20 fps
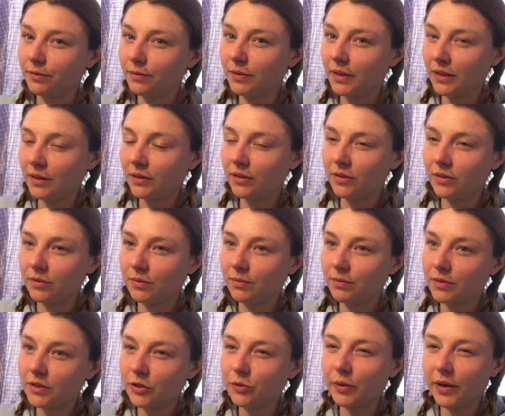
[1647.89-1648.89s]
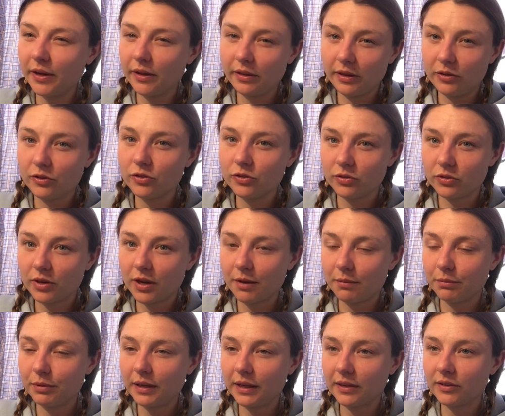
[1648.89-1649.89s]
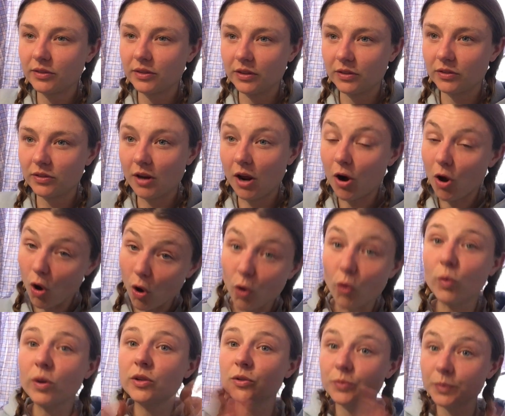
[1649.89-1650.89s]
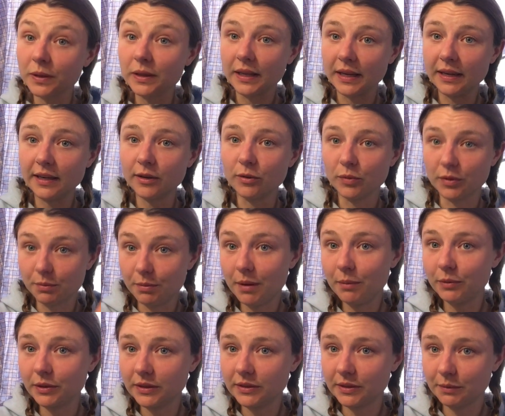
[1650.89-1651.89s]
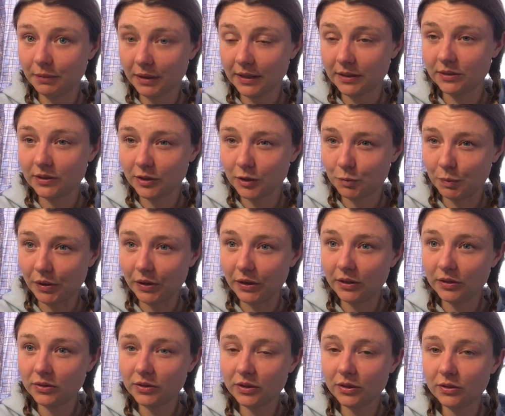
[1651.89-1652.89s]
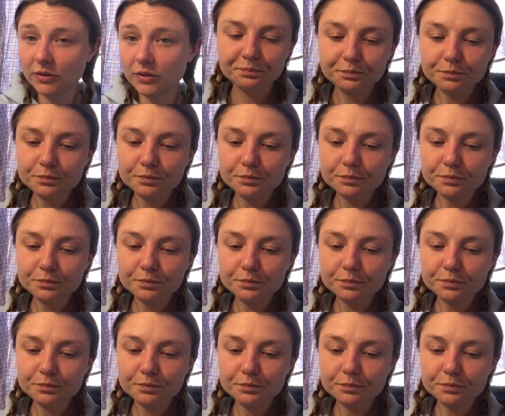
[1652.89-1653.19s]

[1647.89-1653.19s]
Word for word: its dysregulation is complex and it's not always related with memories and past experiences.